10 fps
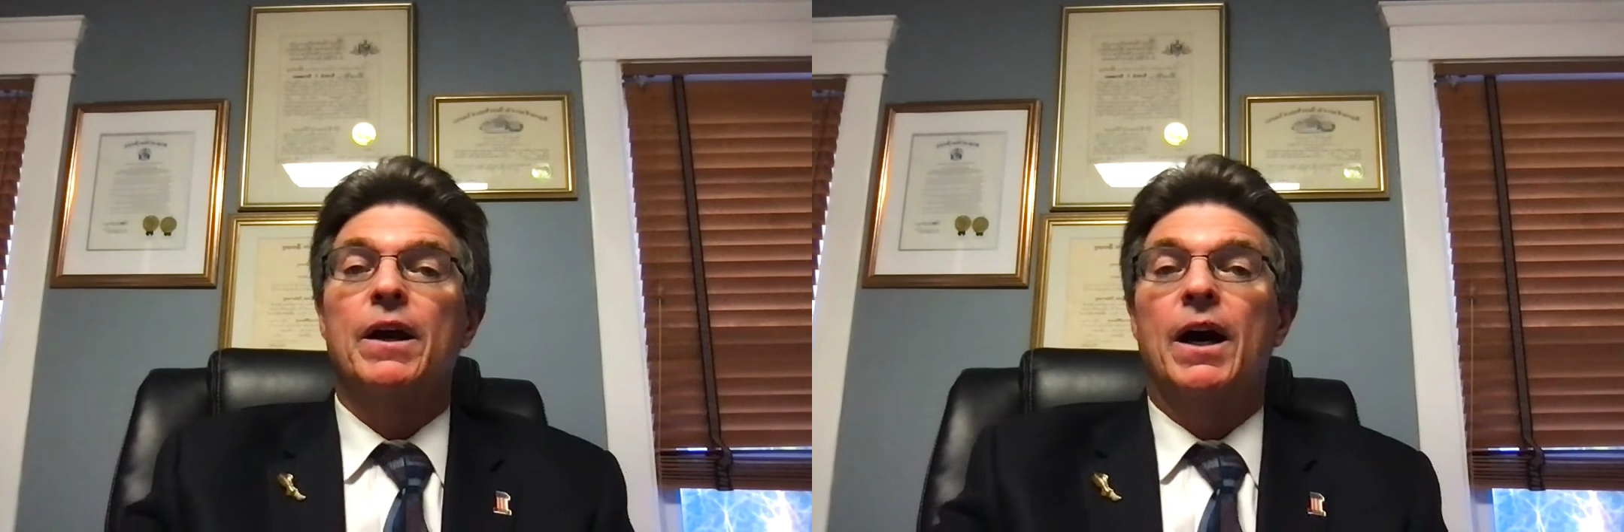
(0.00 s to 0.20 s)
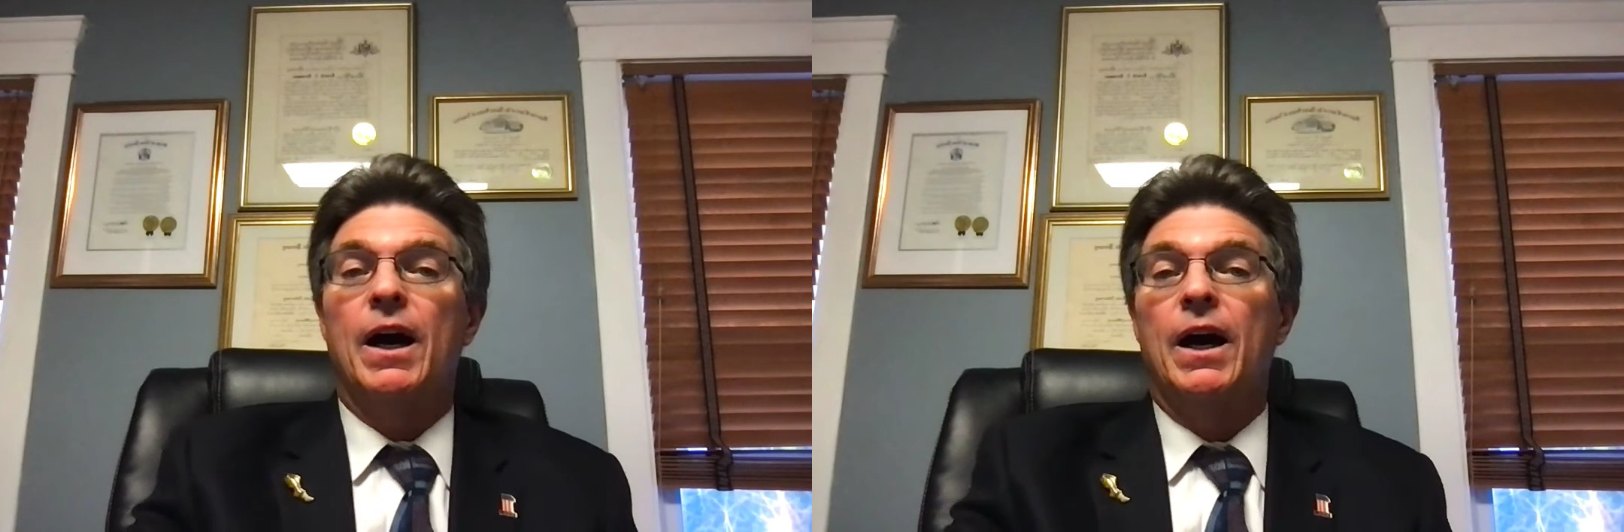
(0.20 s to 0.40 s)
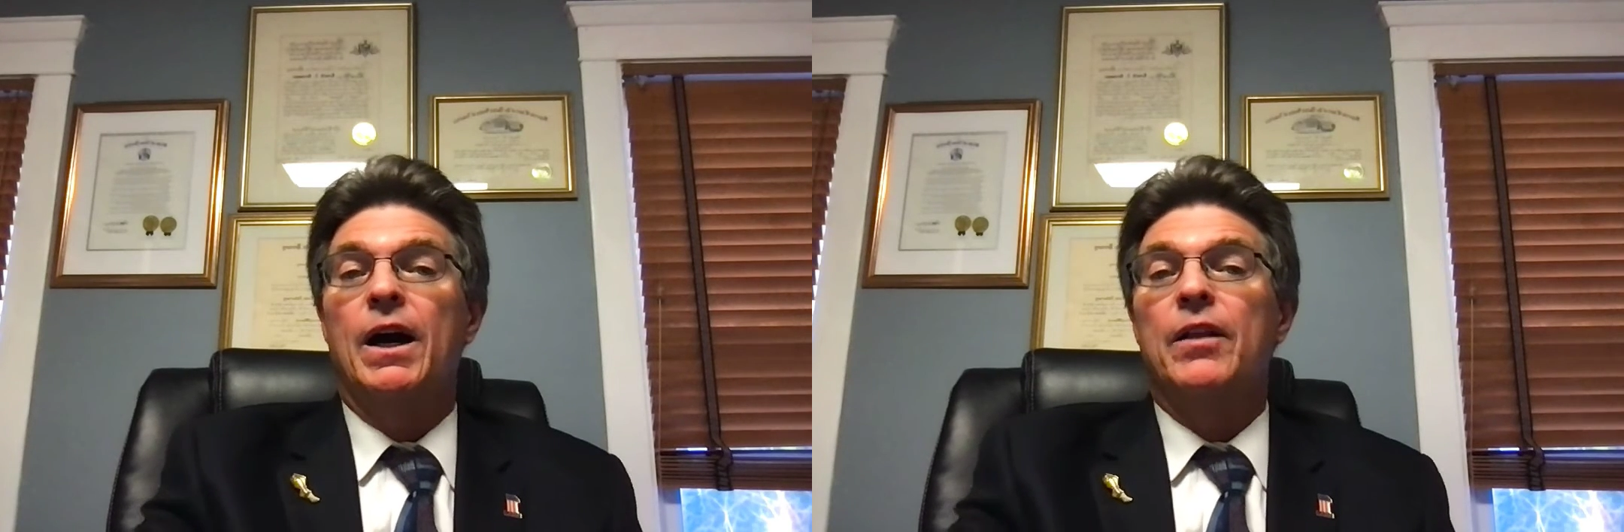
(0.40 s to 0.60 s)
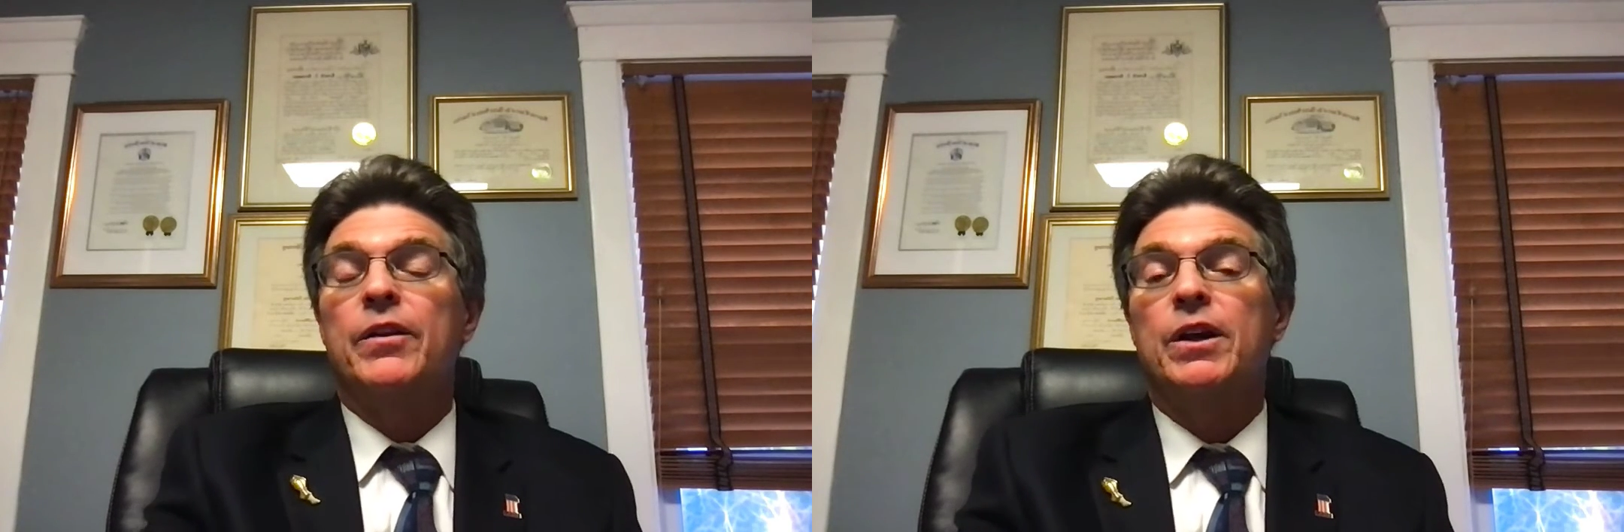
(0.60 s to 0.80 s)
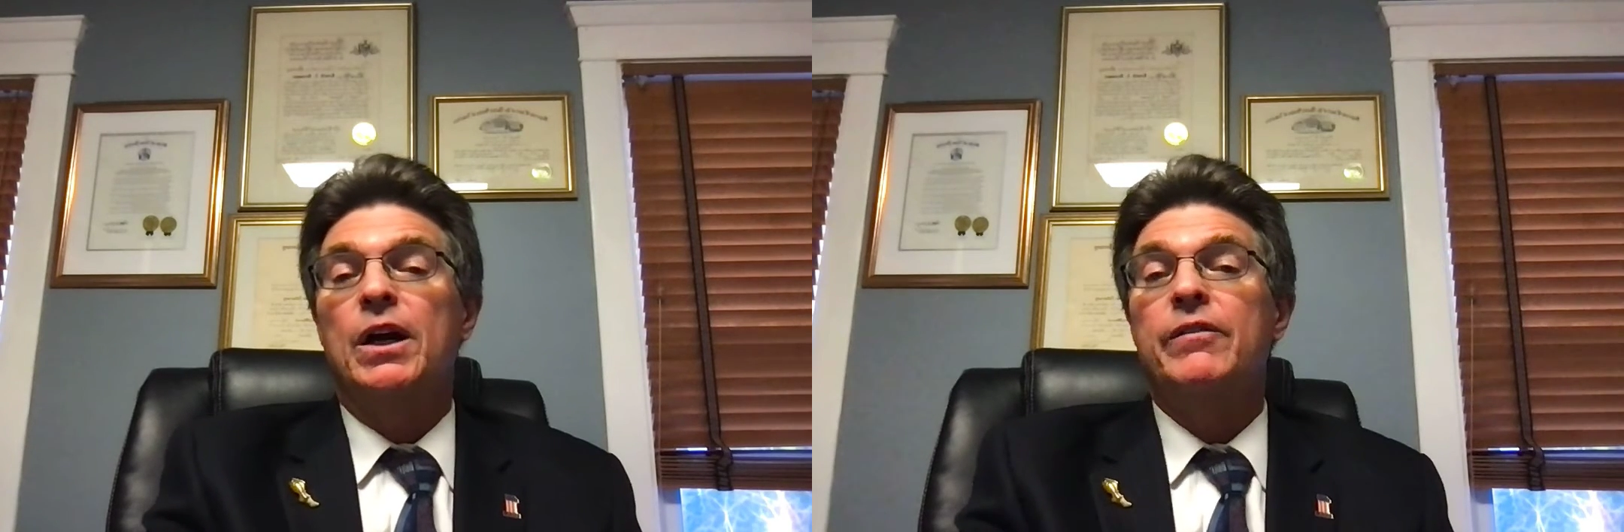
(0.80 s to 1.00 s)
the
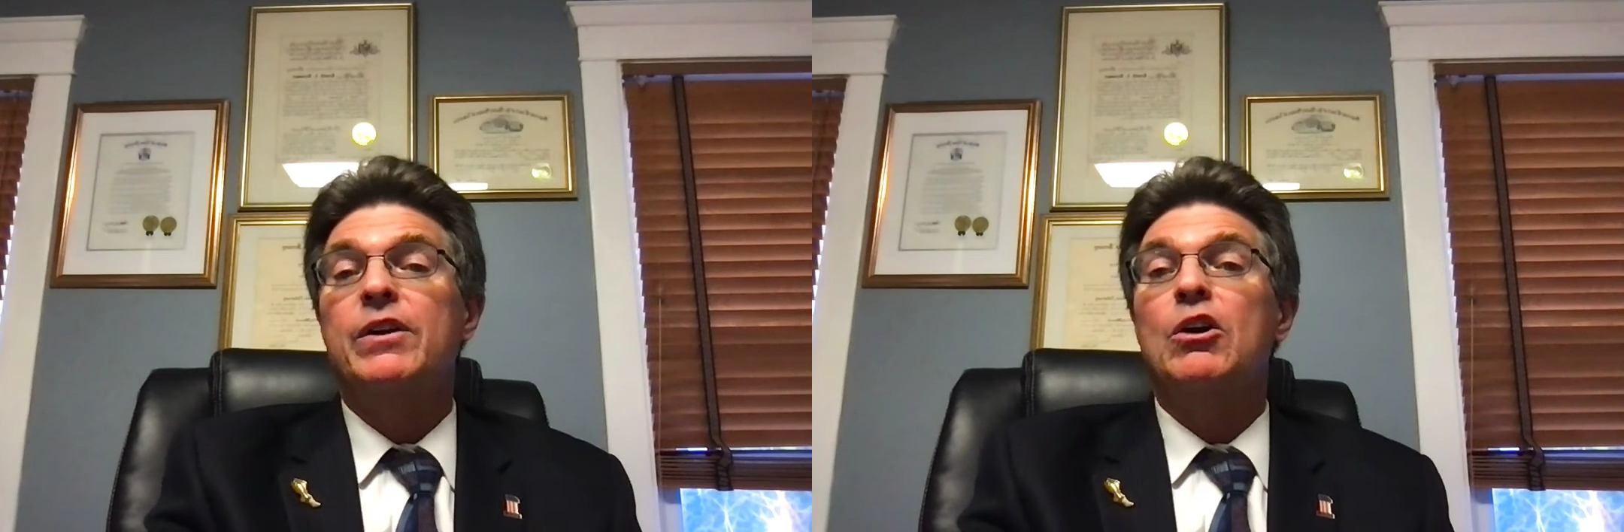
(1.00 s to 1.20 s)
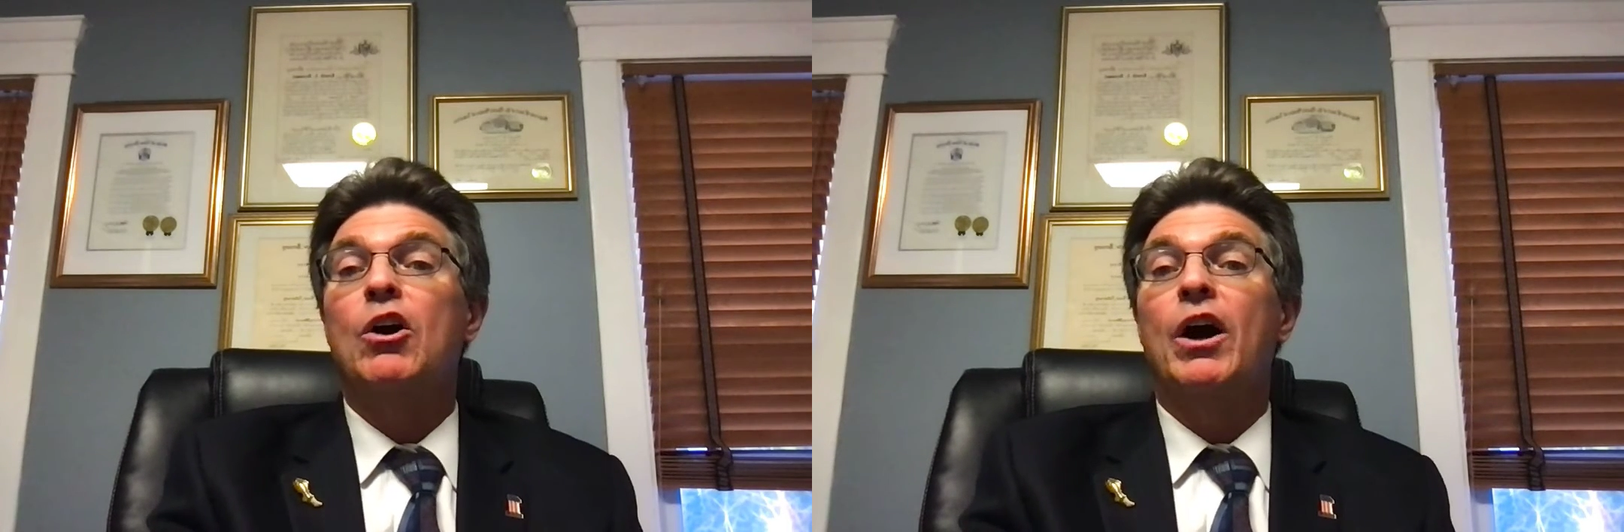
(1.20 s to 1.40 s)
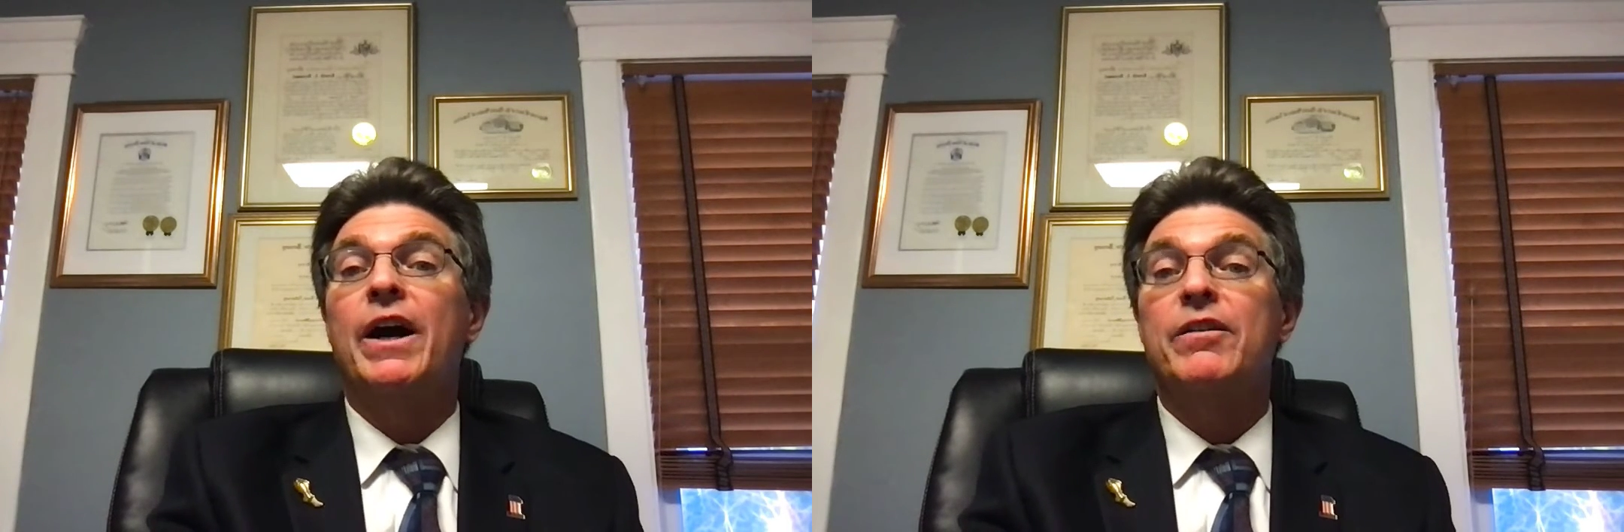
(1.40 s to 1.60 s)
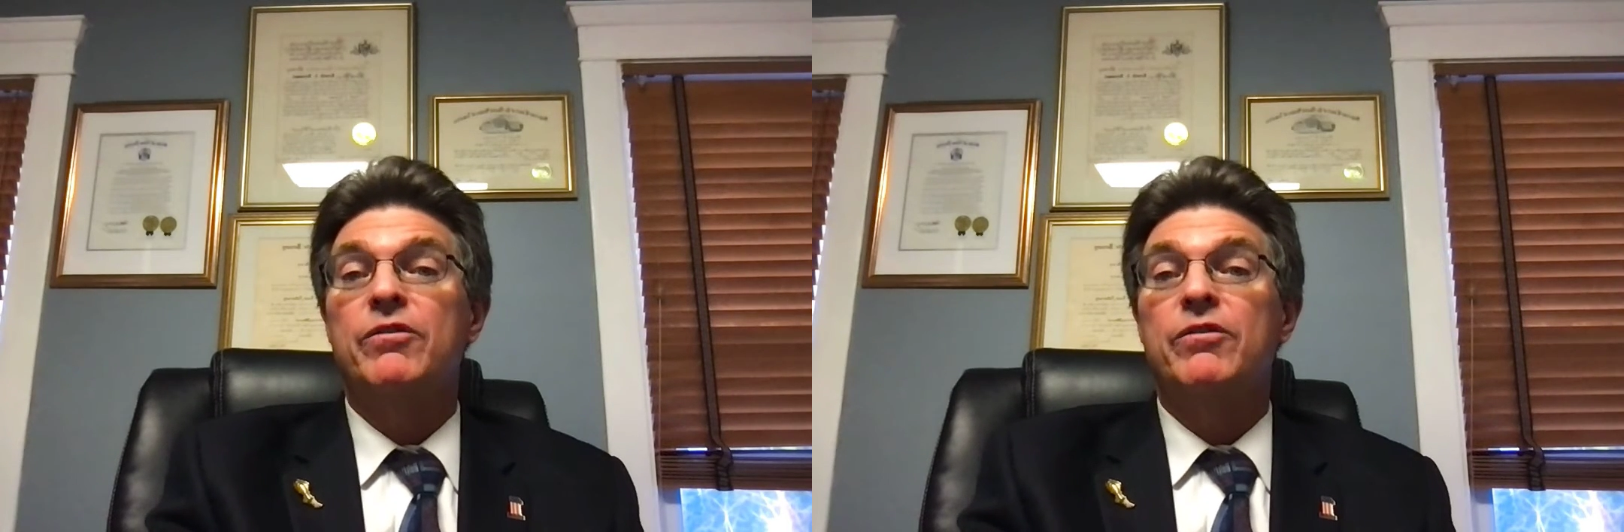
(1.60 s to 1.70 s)
governor on